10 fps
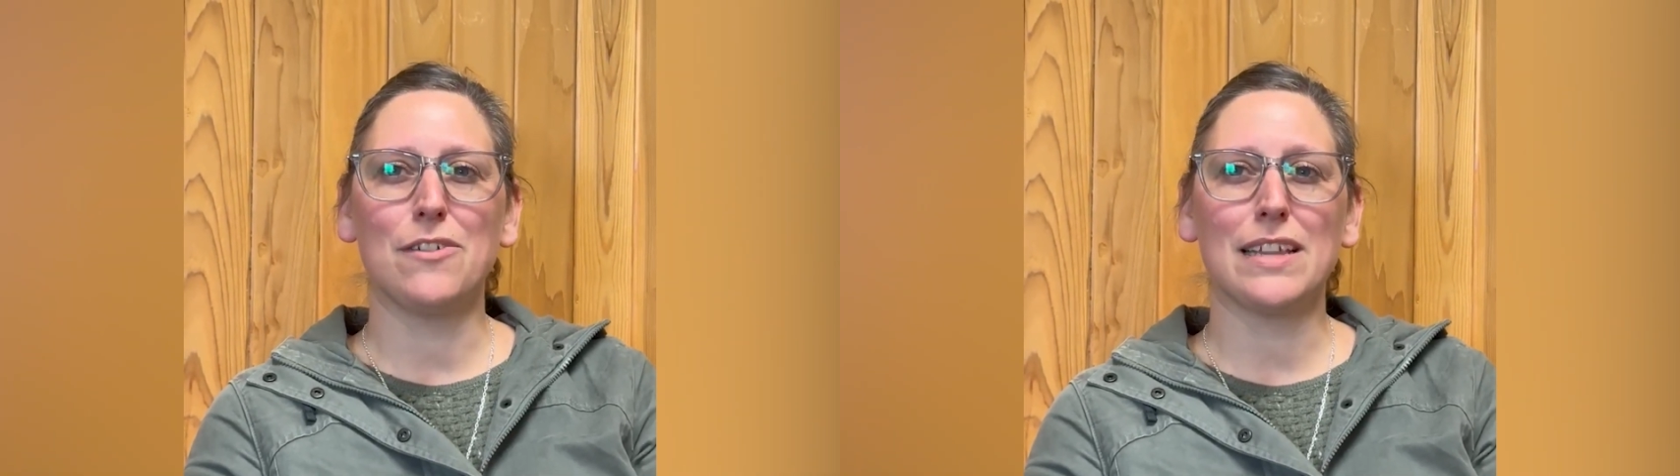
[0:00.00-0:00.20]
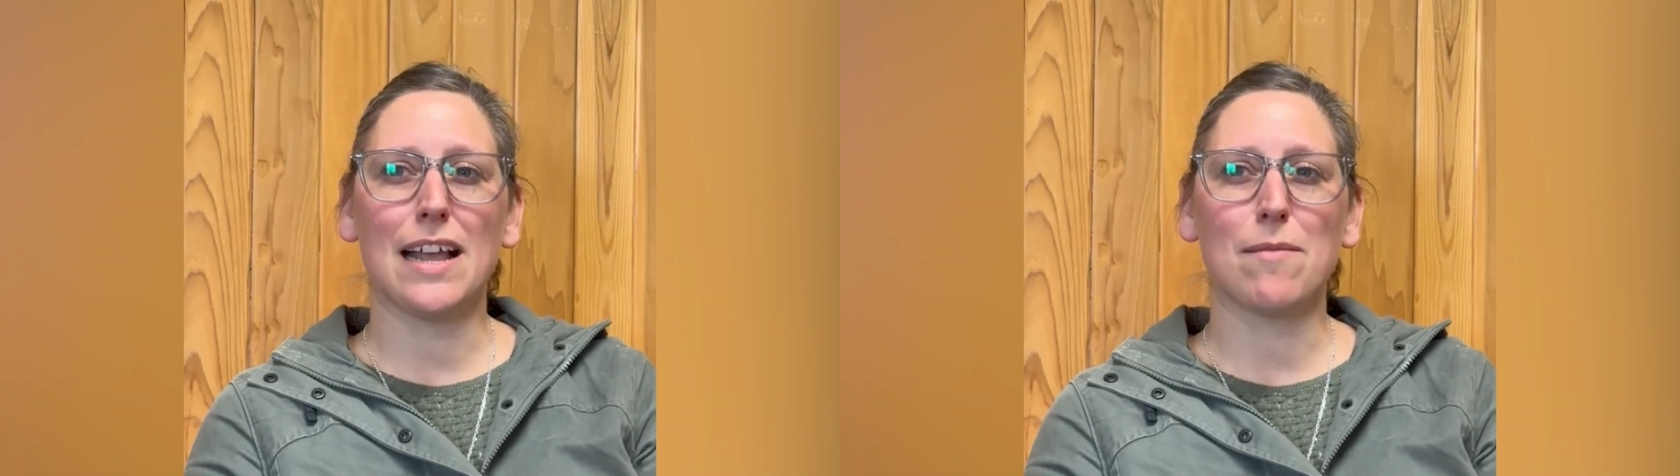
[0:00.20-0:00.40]

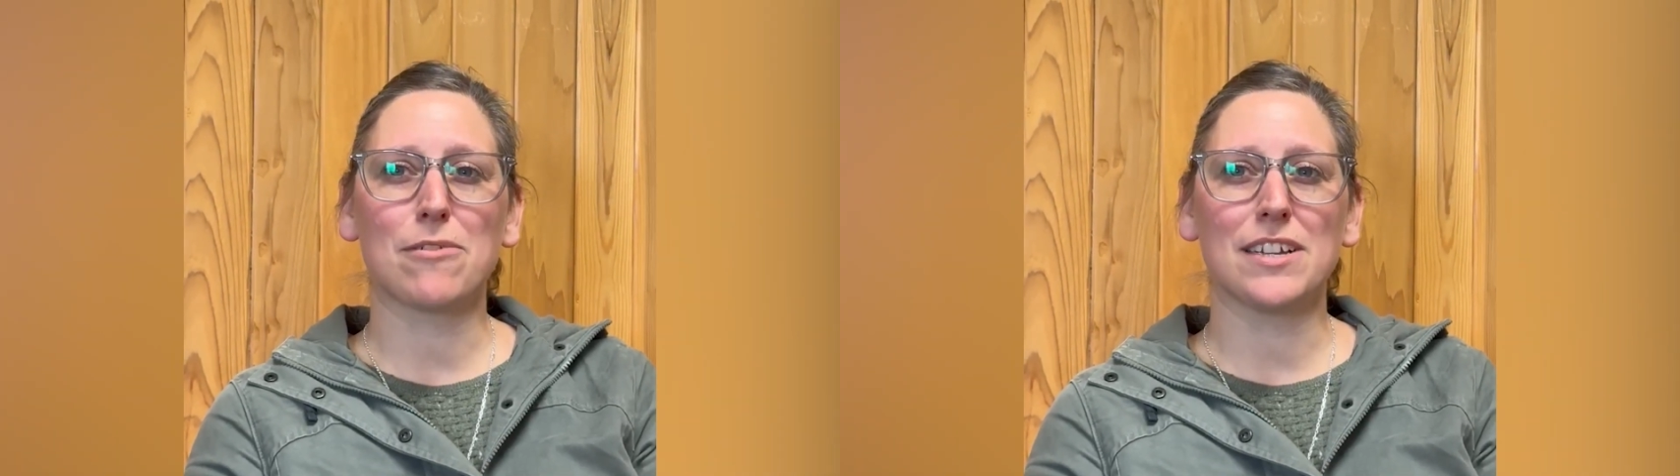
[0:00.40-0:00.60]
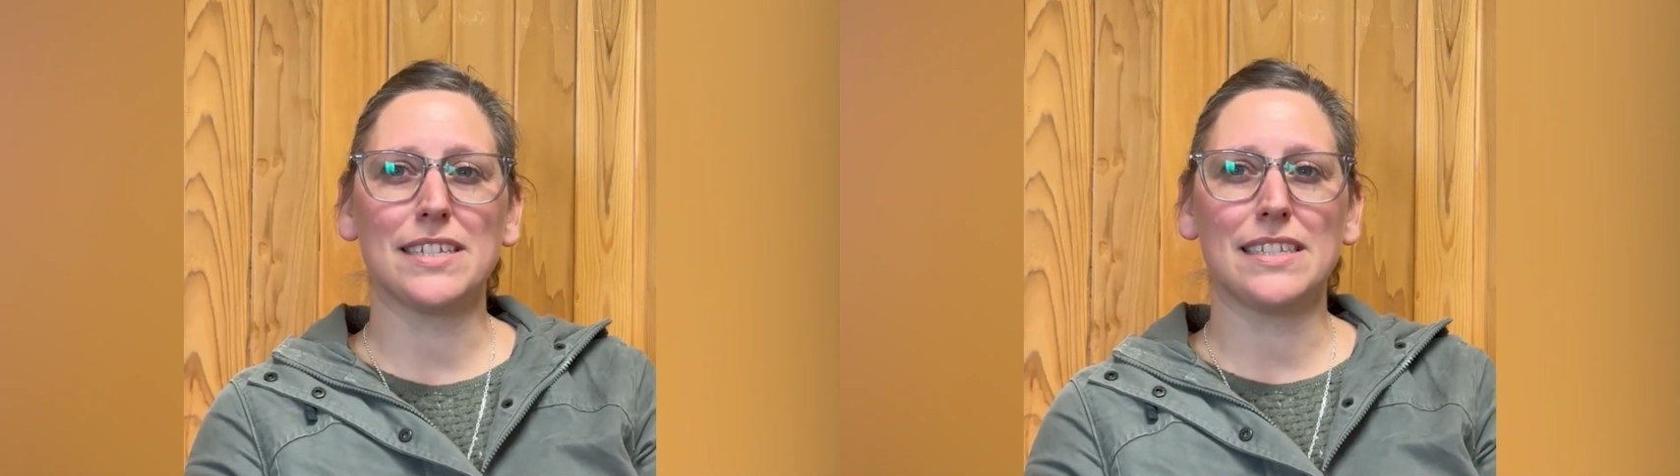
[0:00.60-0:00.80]
You can
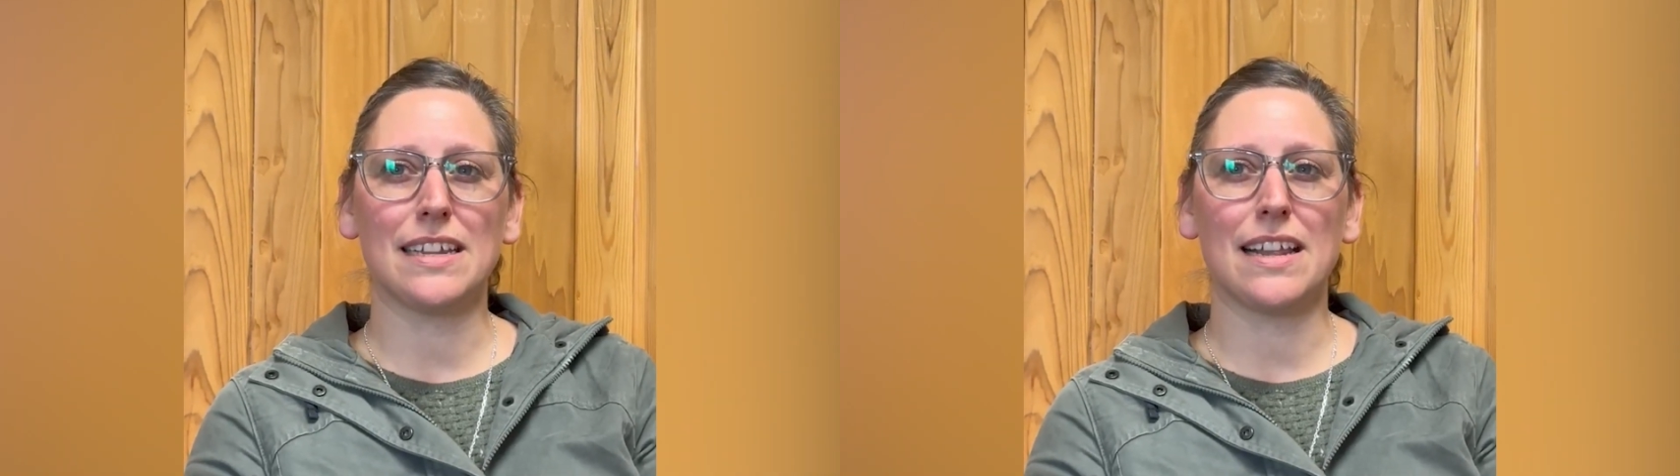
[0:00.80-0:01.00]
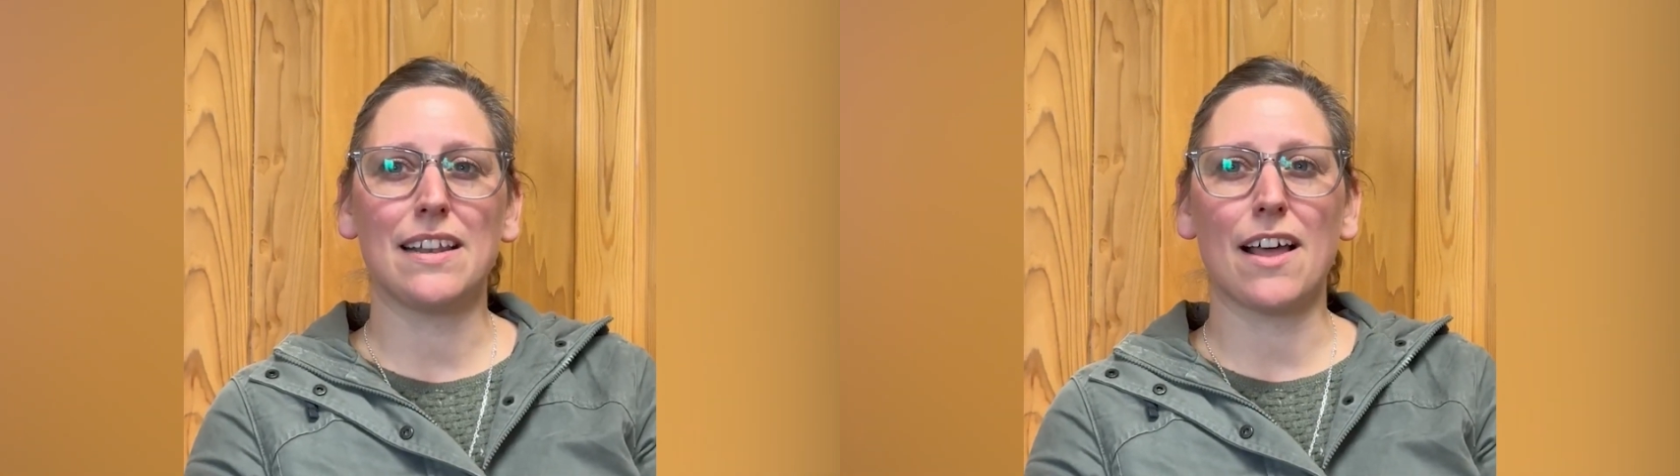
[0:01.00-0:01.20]
help
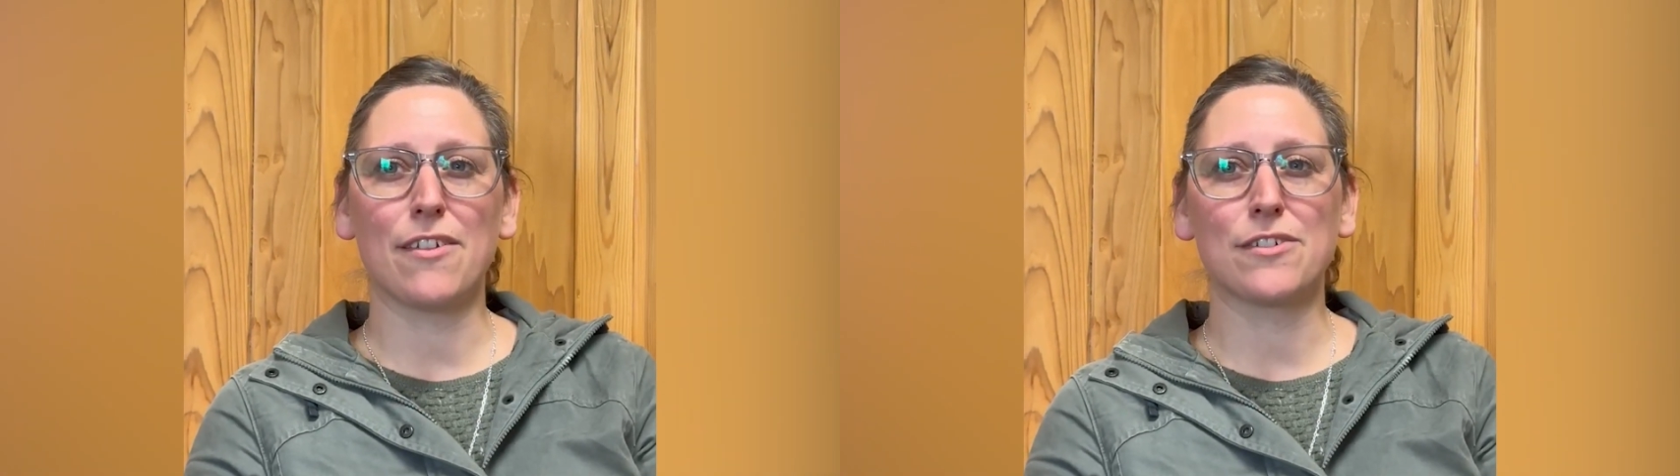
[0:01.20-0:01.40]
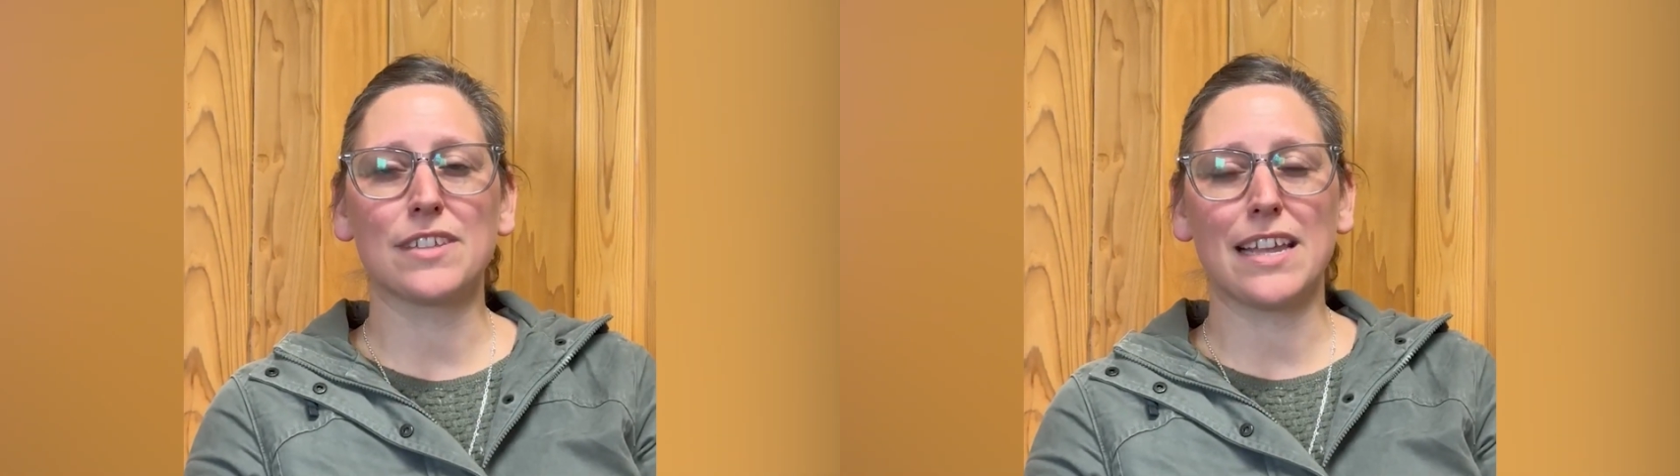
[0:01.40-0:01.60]
Kristen and
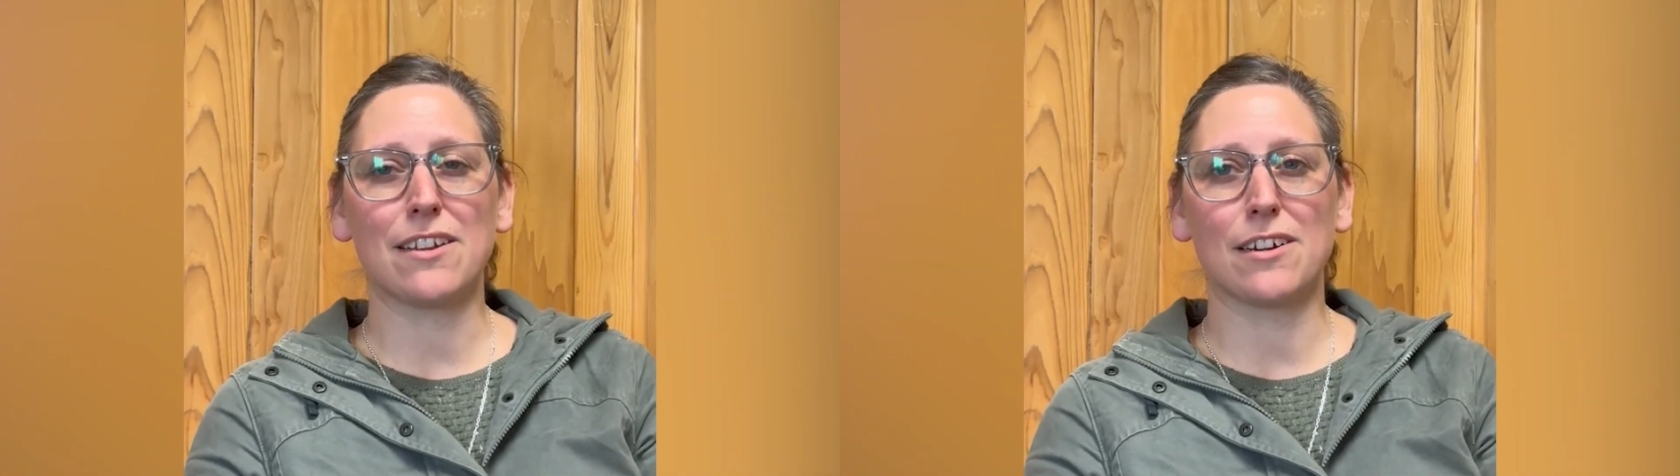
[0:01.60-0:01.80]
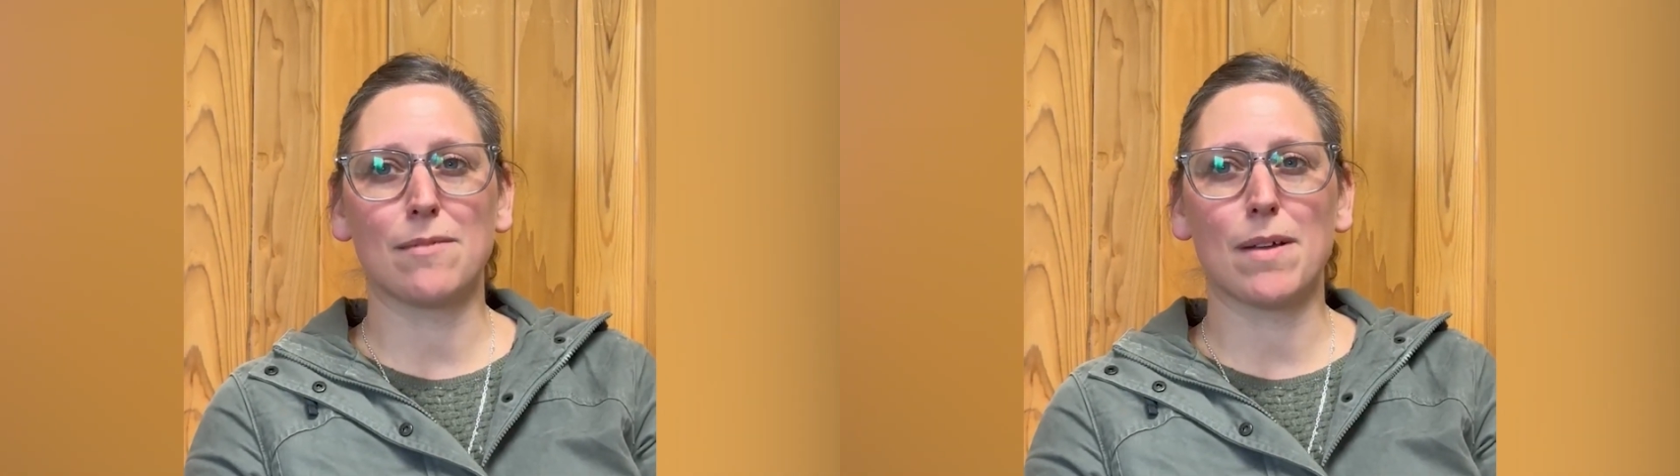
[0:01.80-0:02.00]
others
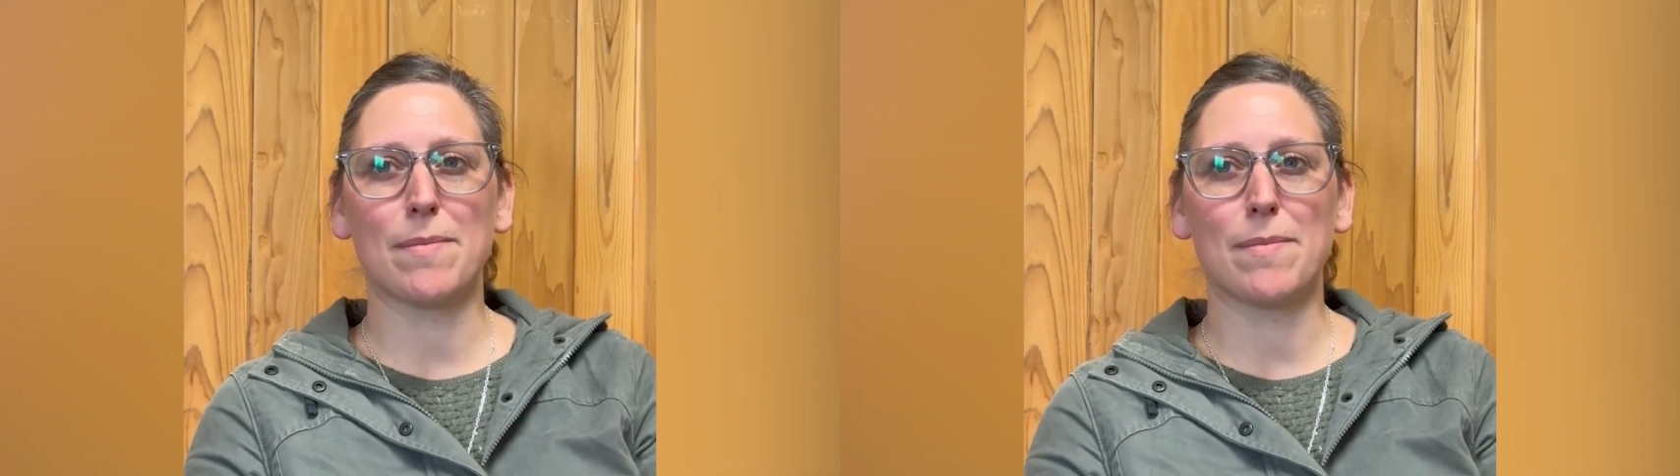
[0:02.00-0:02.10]
like her